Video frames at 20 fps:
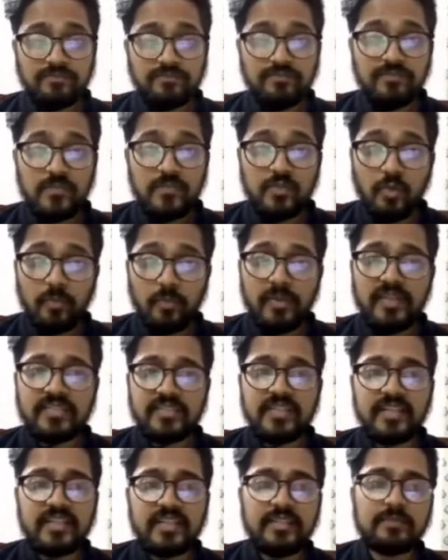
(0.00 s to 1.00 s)
So
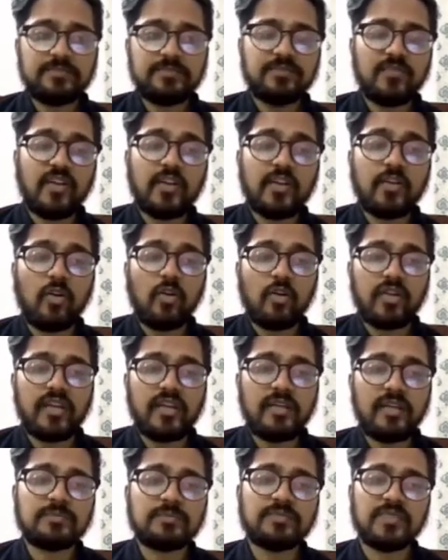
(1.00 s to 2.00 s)
basically, we're talking
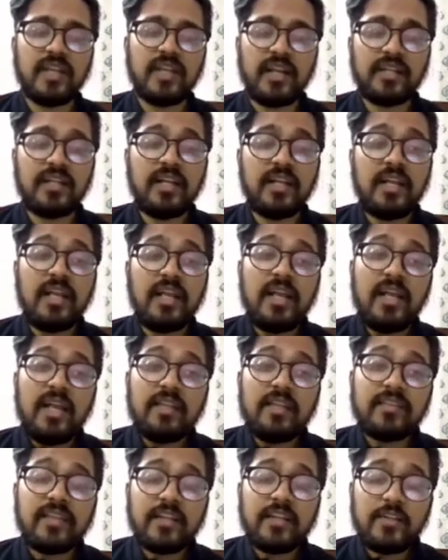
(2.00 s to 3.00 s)
that
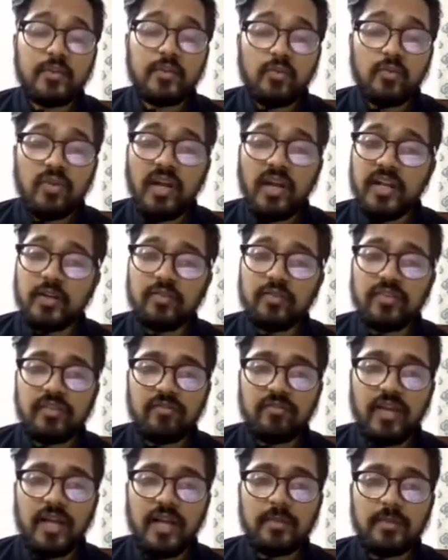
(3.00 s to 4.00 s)
there are two kind of
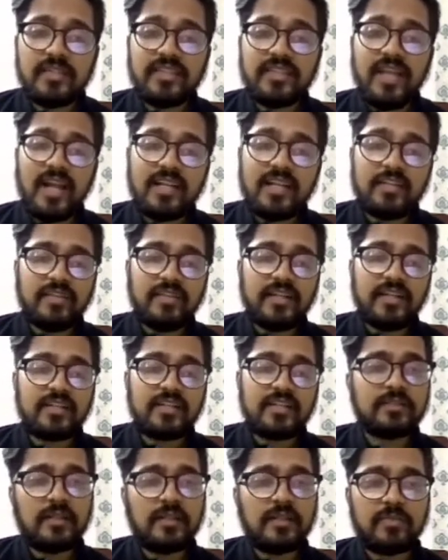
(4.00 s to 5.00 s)
environment that affect
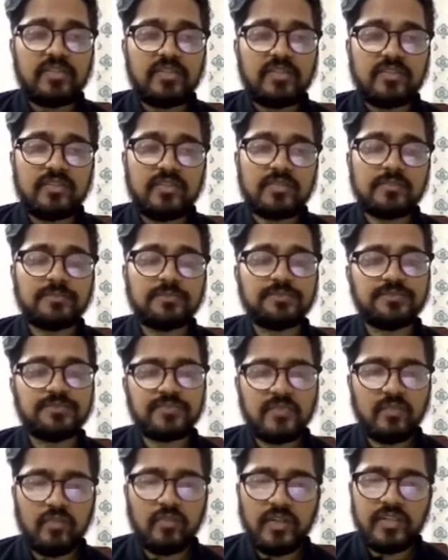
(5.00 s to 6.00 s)
a business.
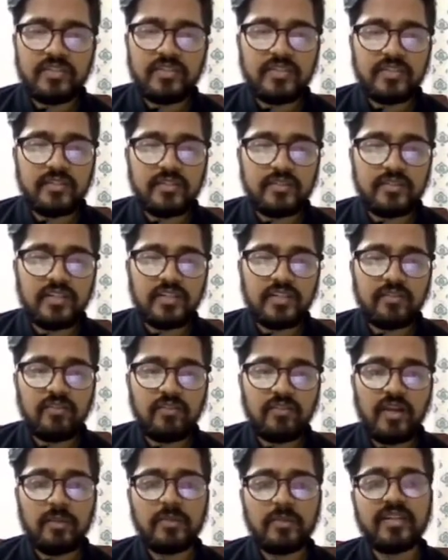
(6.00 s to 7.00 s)
One is internal
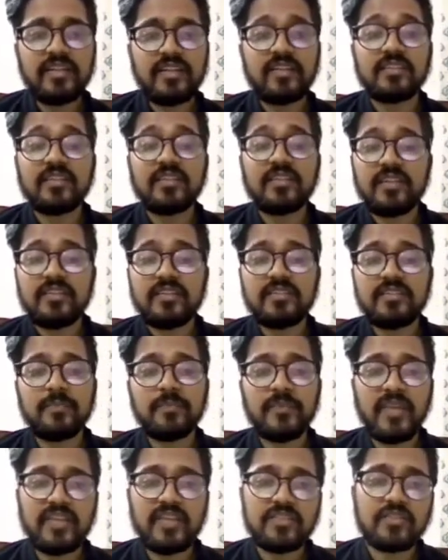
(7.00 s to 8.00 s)
environment and other is
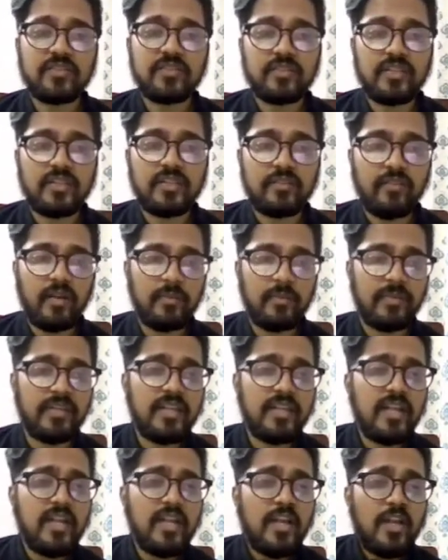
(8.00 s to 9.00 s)
external environment.
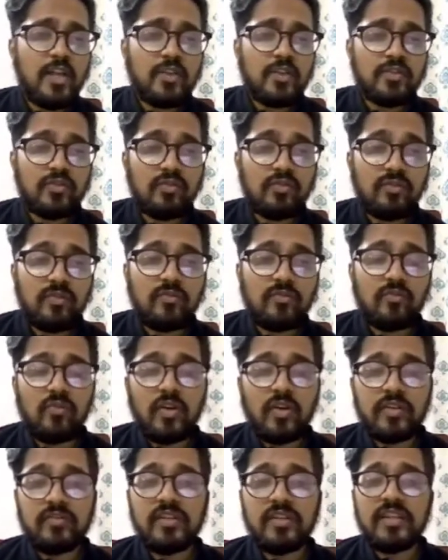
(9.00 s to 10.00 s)
So what
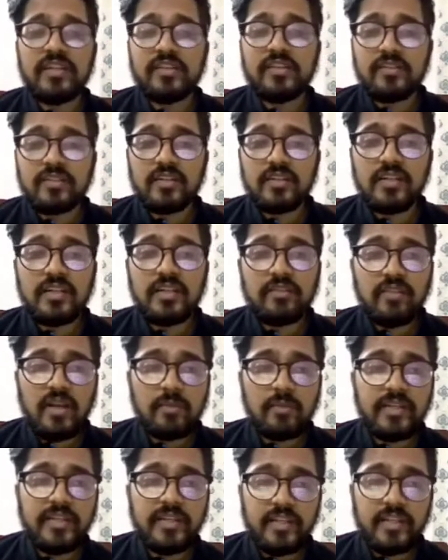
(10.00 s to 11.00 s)
will internal
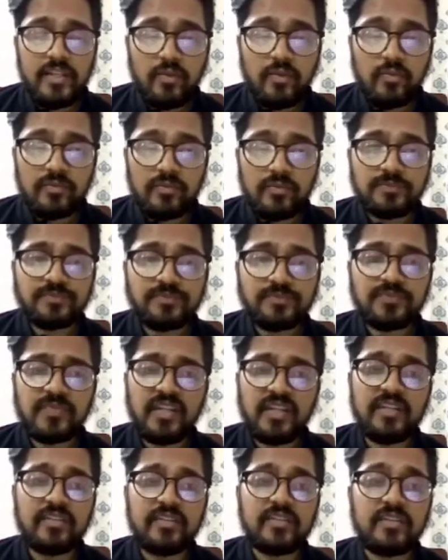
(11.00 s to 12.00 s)
environment include?
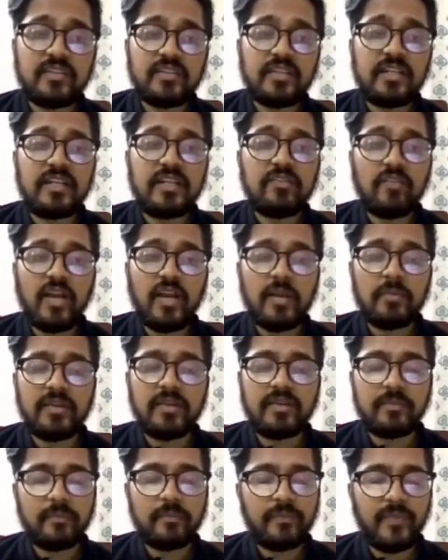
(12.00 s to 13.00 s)
Internal environment,
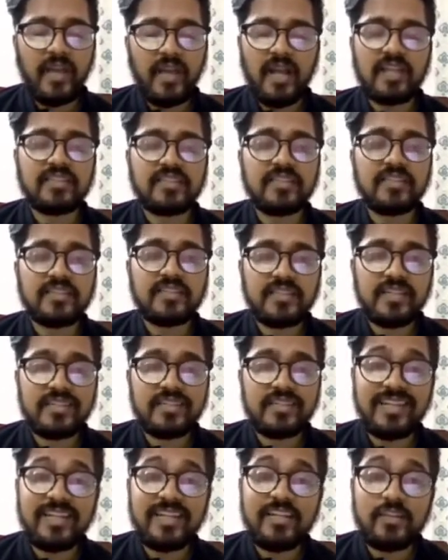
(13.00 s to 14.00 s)
as it says,
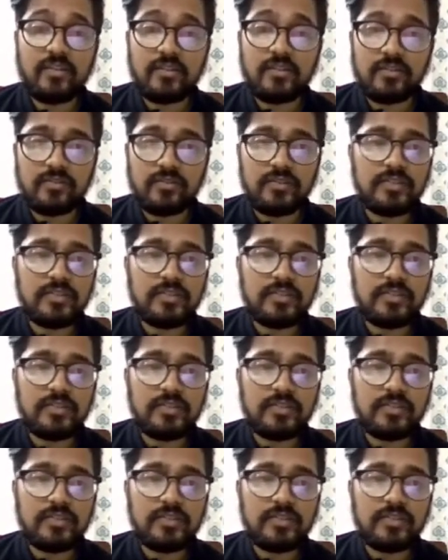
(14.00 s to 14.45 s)
internal